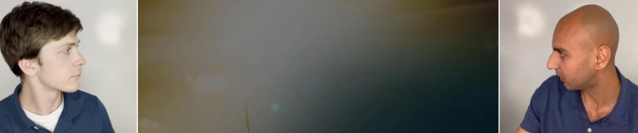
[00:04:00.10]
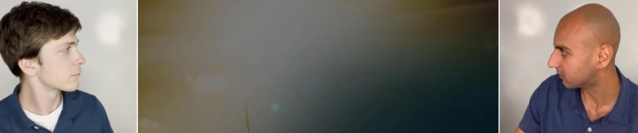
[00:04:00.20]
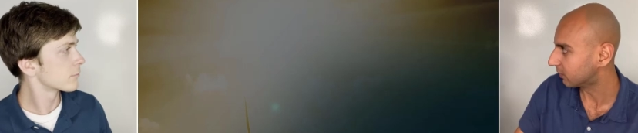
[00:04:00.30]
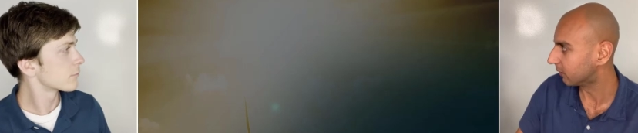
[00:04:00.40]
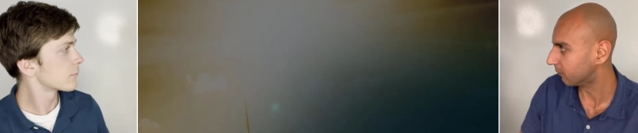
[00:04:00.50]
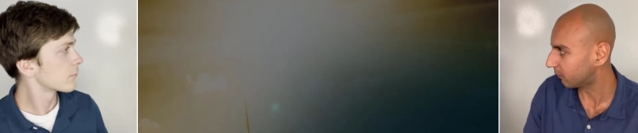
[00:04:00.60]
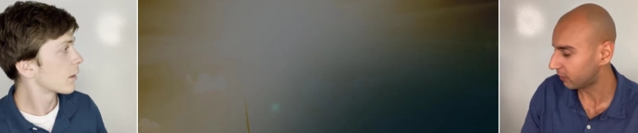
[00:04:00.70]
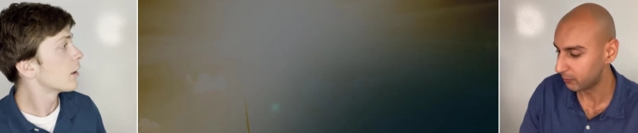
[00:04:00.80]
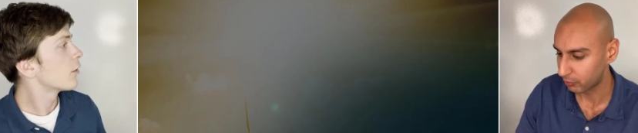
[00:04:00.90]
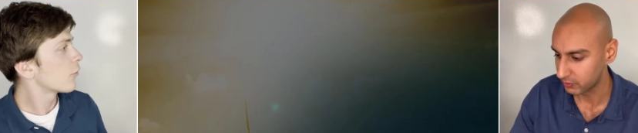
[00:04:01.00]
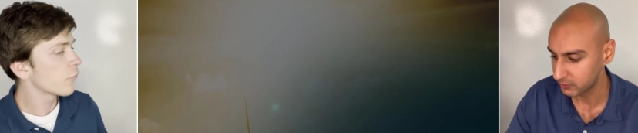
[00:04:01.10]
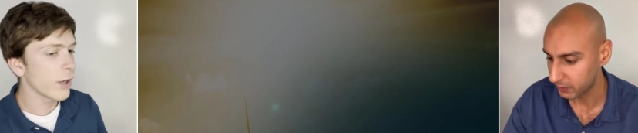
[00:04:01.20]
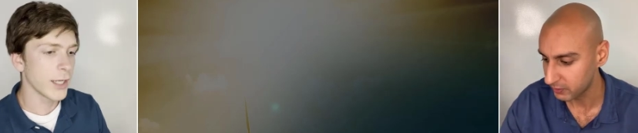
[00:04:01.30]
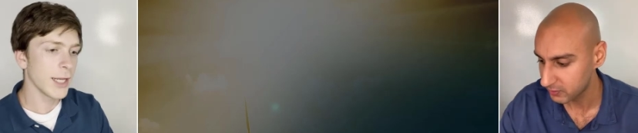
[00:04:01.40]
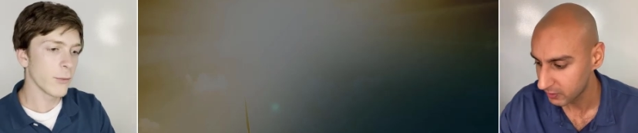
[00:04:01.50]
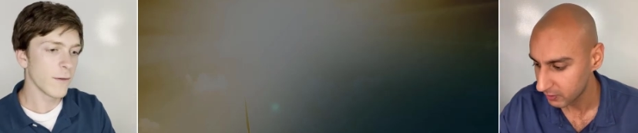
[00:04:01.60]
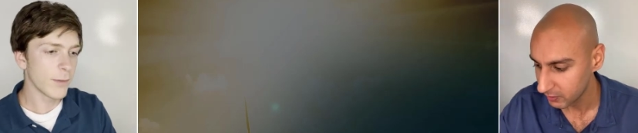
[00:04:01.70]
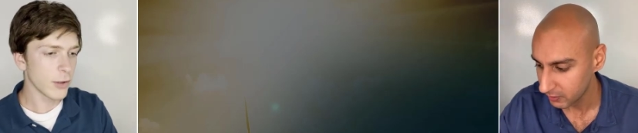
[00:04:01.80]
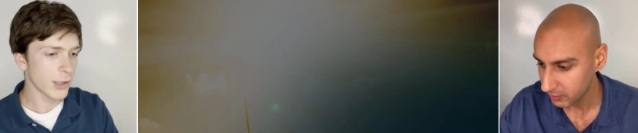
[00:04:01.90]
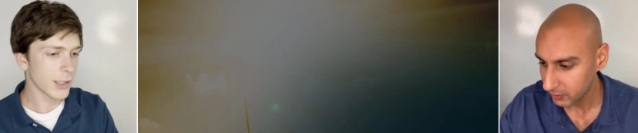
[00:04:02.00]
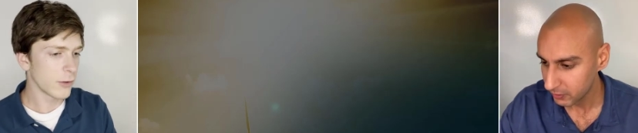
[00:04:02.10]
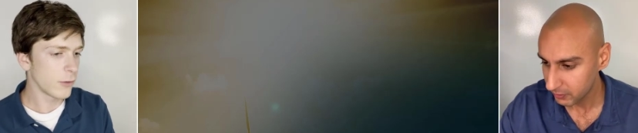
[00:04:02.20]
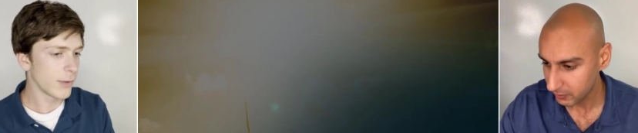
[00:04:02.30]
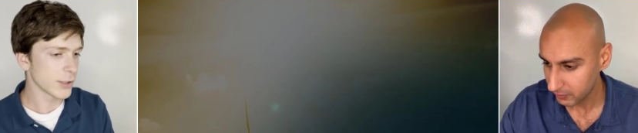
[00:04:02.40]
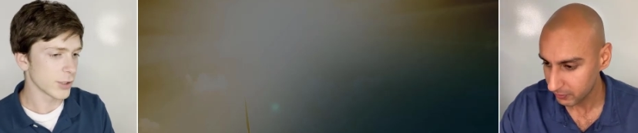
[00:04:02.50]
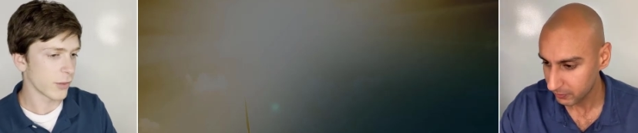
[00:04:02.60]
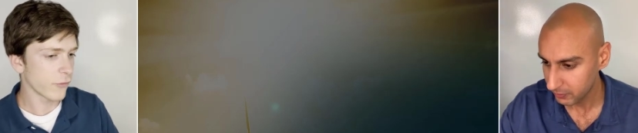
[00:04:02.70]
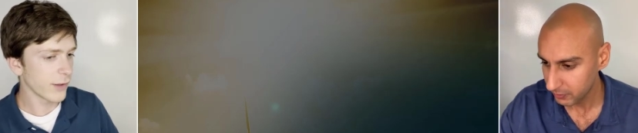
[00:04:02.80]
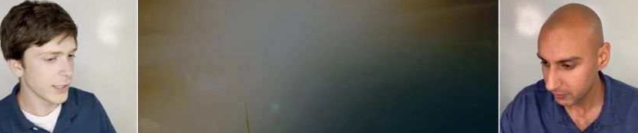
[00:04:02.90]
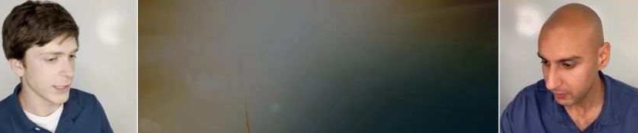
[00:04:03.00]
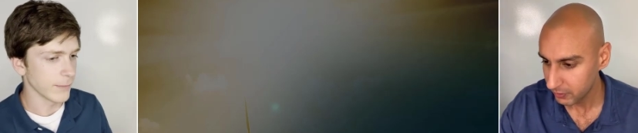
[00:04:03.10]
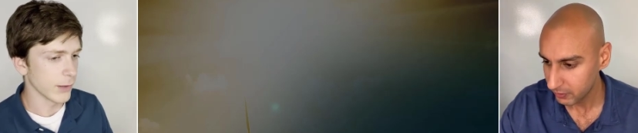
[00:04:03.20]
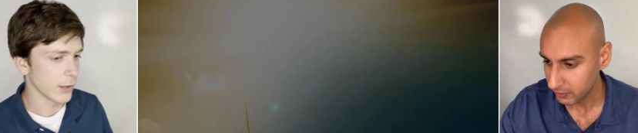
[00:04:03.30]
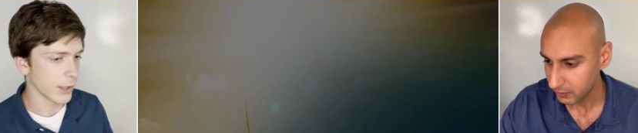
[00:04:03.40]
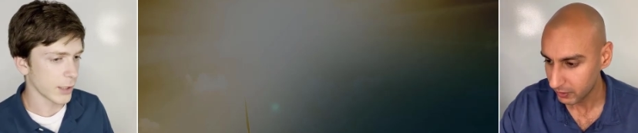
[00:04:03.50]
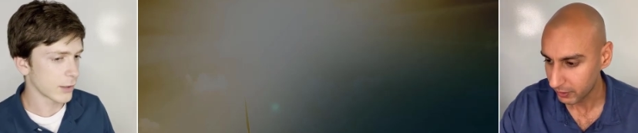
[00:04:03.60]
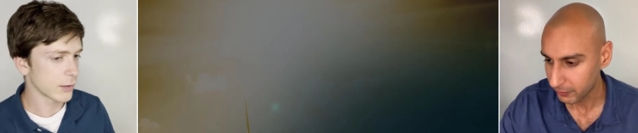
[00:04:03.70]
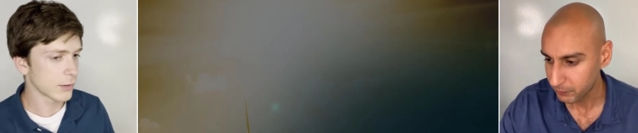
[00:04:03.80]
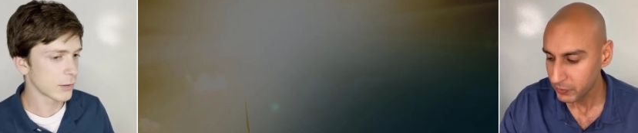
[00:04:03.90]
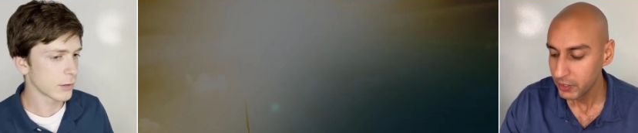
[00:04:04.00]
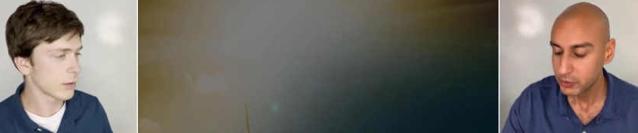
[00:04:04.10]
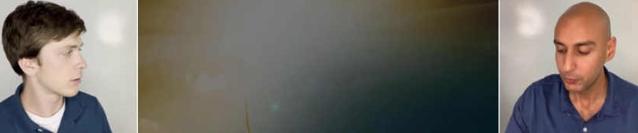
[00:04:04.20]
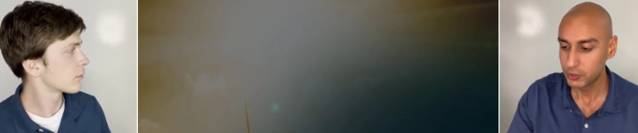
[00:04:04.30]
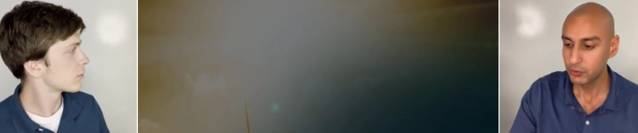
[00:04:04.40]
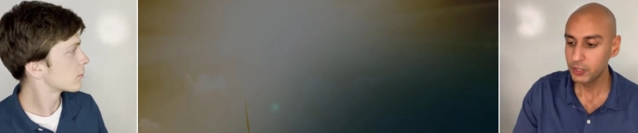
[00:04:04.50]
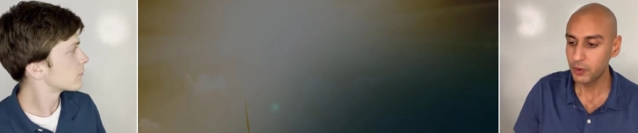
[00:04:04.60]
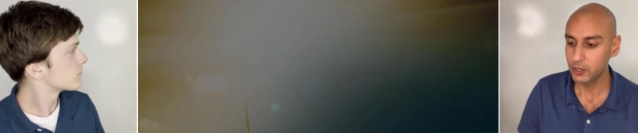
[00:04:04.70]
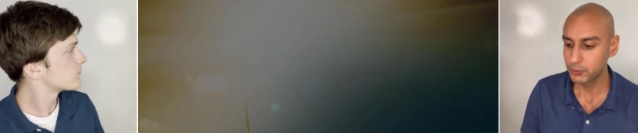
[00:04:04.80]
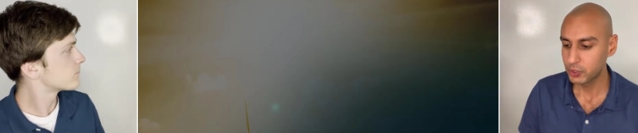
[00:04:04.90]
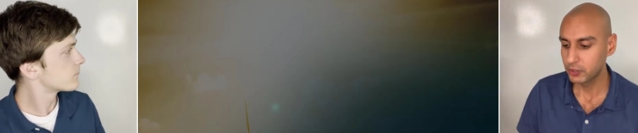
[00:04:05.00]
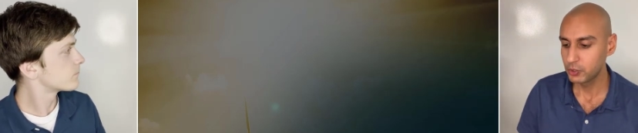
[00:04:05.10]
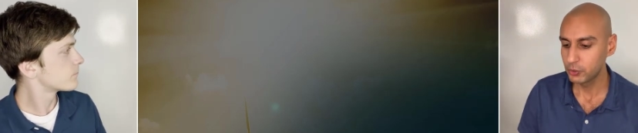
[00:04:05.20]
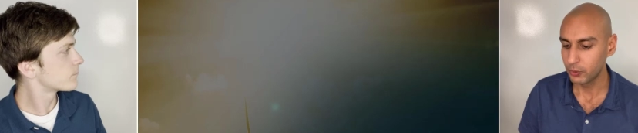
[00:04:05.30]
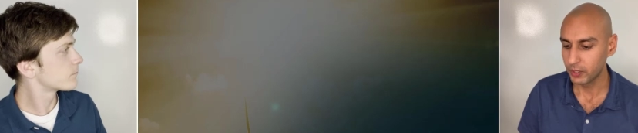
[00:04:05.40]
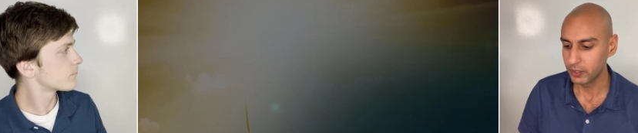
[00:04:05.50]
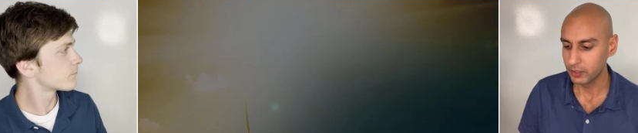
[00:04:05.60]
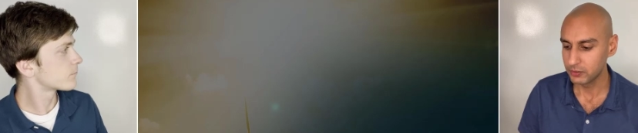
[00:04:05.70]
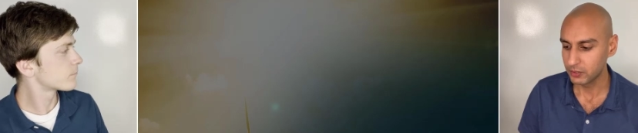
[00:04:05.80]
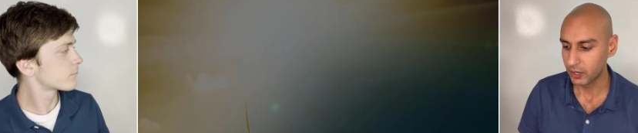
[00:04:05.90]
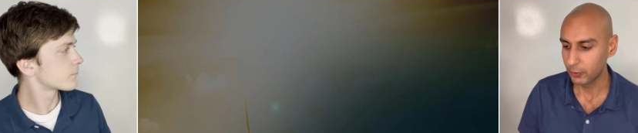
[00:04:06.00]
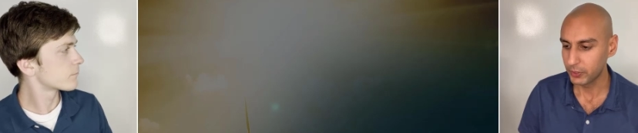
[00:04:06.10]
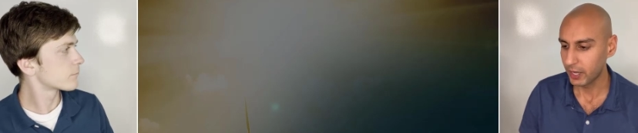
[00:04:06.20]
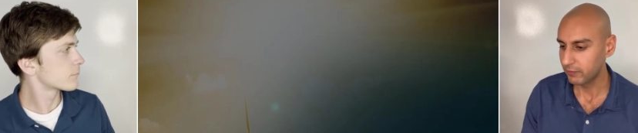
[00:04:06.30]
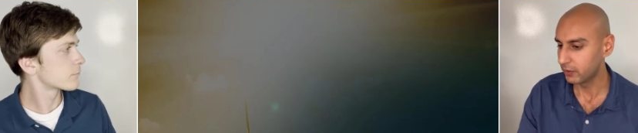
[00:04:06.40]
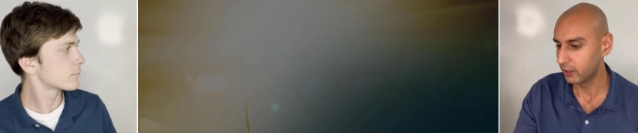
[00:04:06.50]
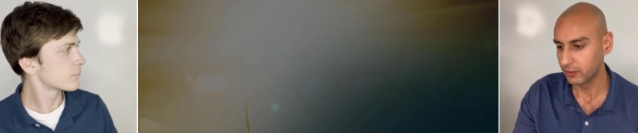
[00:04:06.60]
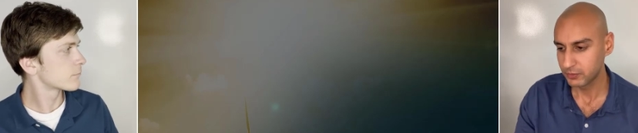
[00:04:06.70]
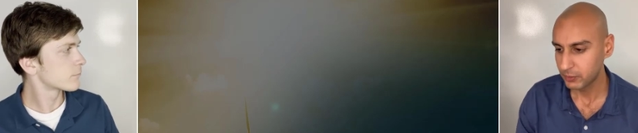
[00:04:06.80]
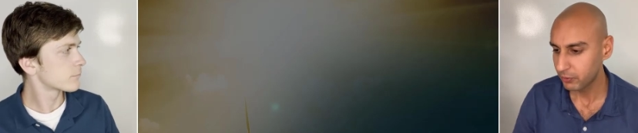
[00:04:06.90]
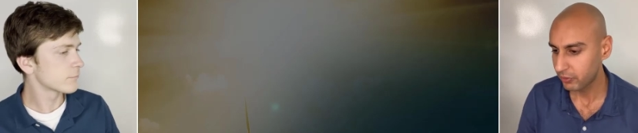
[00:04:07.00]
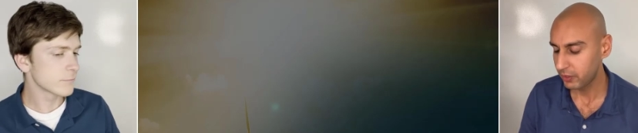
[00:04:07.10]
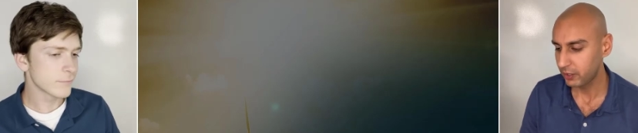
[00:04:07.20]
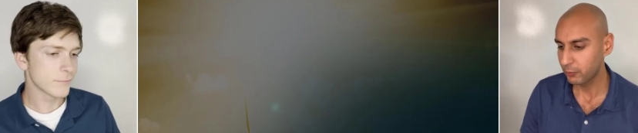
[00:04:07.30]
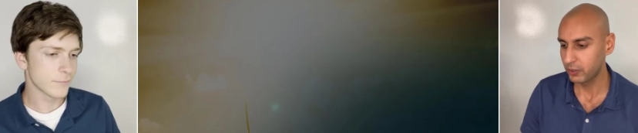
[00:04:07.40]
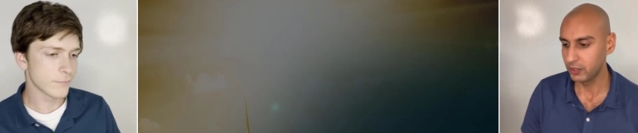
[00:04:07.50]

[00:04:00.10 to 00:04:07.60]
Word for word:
Speaker 1: is a very important space. Right. Yeah,
Speaker 2: we've been looking at a whole bunch of 3D, but like yeah.
Speaker 1: So with 2D models, what you can do is uh, we have a simple thing where